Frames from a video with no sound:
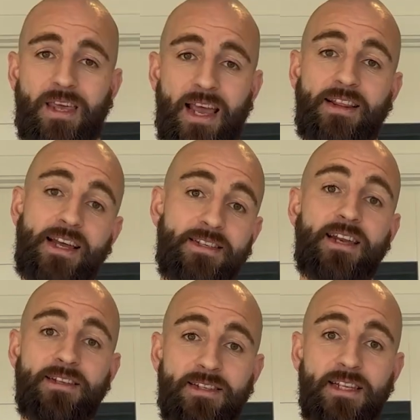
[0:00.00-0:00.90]
getting their
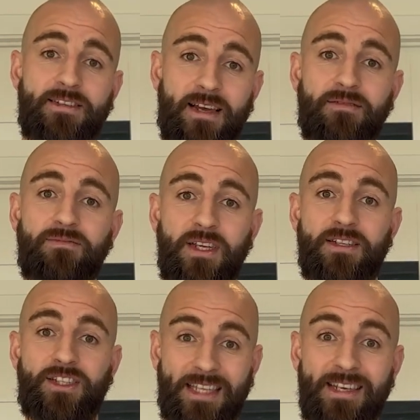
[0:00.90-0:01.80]
tenants into
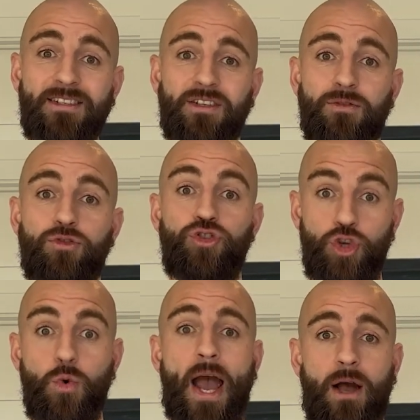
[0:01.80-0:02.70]
decent
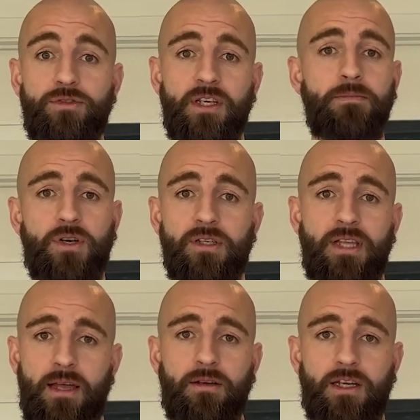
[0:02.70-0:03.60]
new housing, because
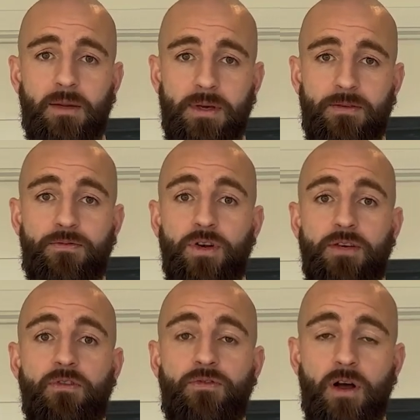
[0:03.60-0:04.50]
they're going to be fully
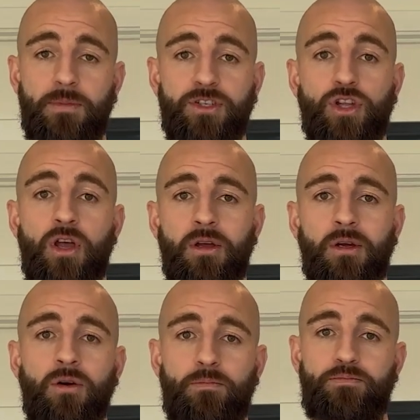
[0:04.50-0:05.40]
refurbished,
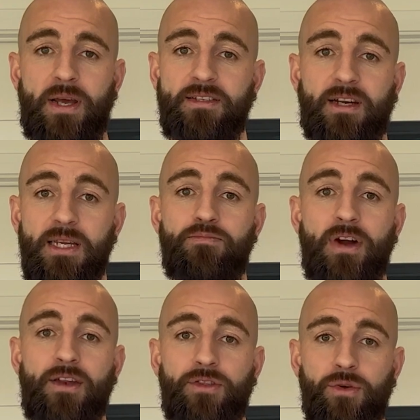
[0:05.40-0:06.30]
basically
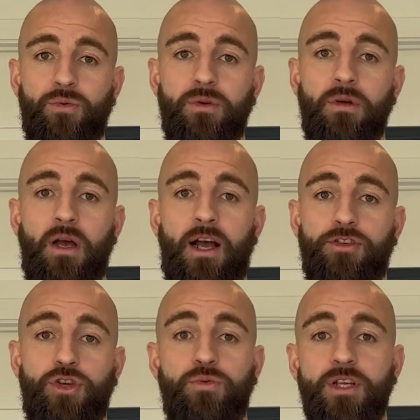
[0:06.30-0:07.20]
brand new
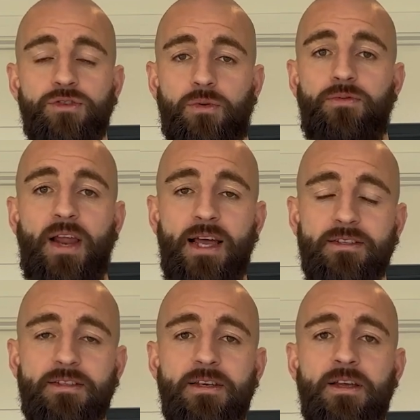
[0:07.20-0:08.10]
units or flats.